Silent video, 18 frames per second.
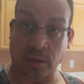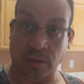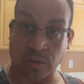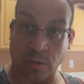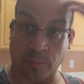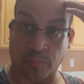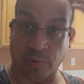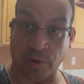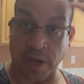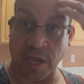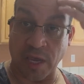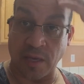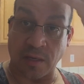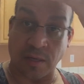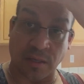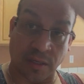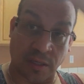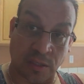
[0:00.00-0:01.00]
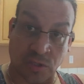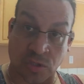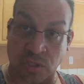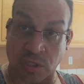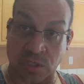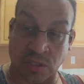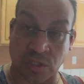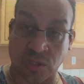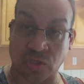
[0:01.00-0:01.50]
your brain
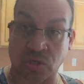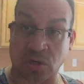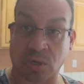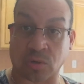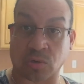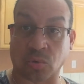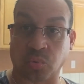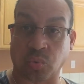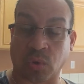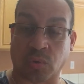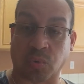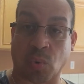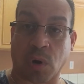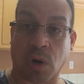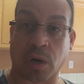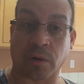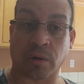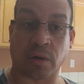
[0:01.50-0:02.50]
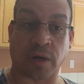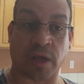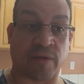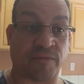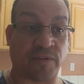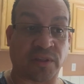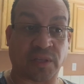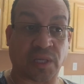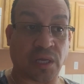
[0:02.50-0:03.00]
is encircled with water.
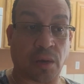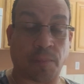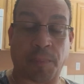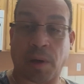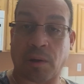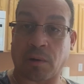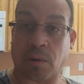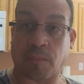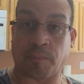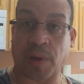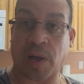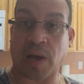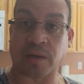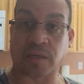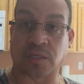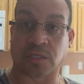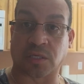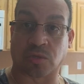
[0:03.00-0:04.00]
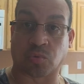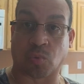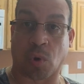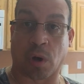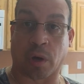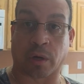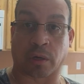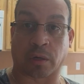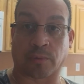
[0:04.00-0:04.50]
Everything about our bodies is
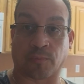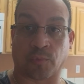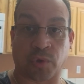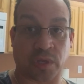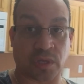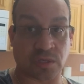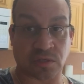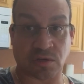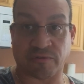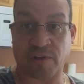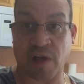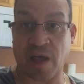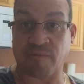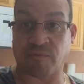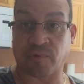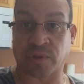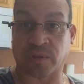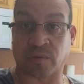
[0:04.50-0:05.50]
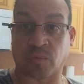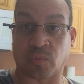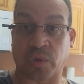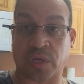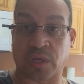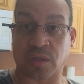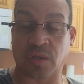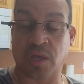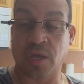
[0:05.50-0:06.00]
water. We can survive with,
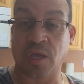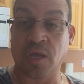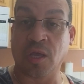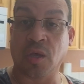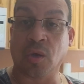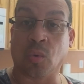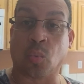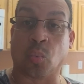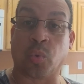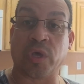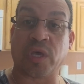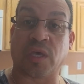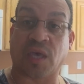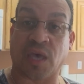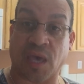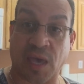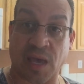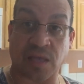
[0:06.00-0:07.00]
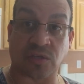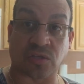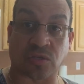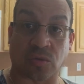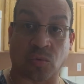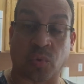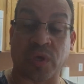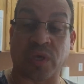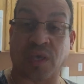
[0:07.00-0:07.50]
we can't
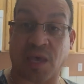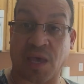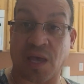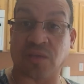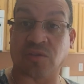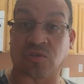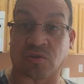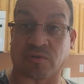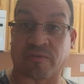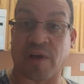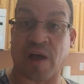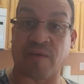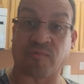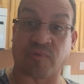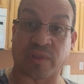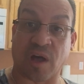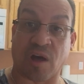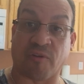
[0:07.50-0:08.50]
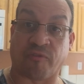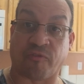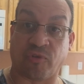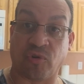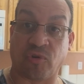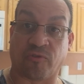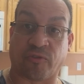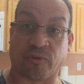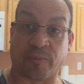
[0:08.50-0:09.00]
survive without
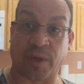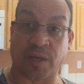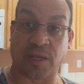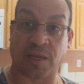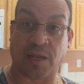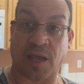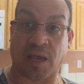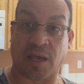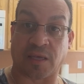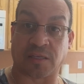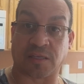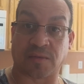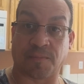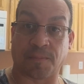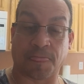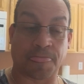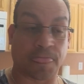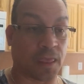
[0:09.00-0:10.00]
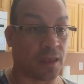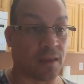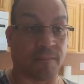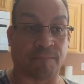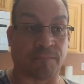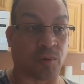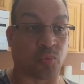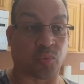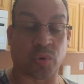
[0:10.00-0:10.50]
food for many days,
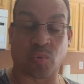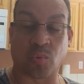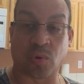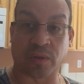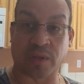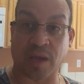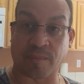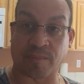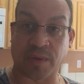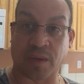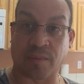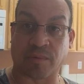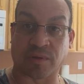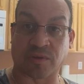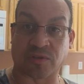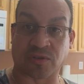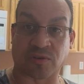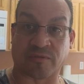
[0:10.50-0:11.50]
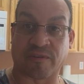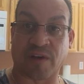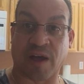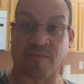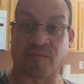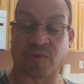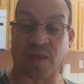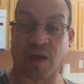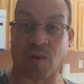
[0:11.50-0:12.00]
but we will not be able to
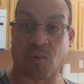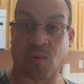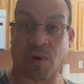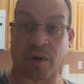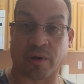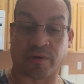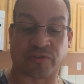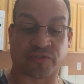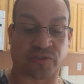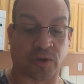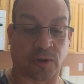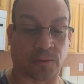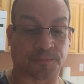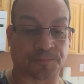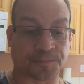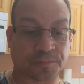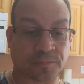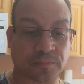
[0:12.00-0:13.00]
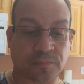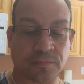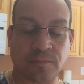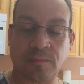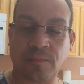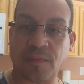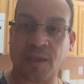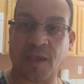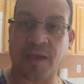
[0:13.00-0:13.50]
survive without water. So
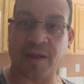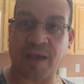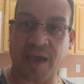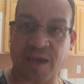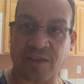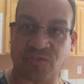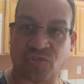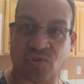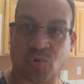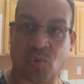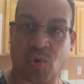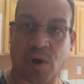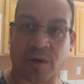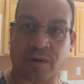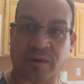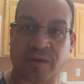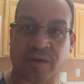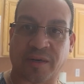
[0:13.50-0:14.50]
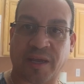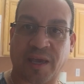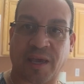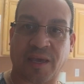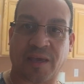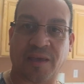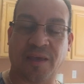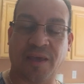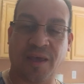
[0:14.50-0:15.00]
enhance your water
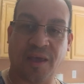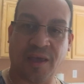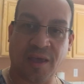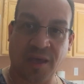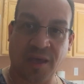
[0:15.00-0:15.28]
today.